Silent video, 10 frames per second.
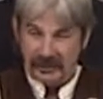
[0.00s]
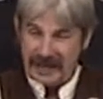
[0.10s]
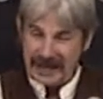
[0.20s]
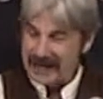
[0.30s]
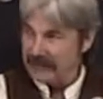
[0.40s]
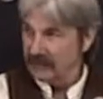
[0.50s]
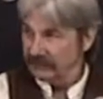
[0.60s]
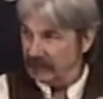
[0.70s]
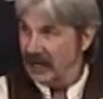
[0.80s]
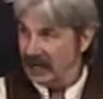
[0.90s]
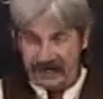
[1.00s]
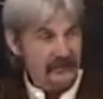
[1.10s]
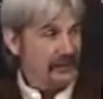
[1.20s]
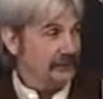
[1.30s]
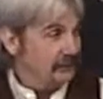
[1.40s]
the hand of God,
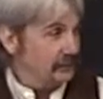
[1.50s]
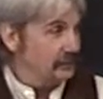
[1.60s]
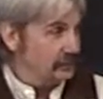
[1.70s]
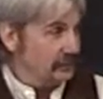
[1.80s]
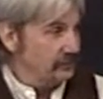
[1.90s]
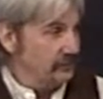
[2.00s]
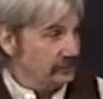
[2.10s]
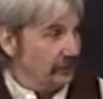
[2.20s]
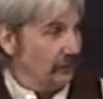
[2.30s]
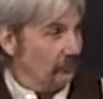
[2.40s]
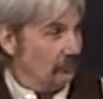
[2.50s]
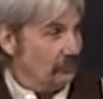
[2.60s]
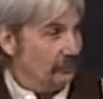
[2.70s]
even if he's, he's you know,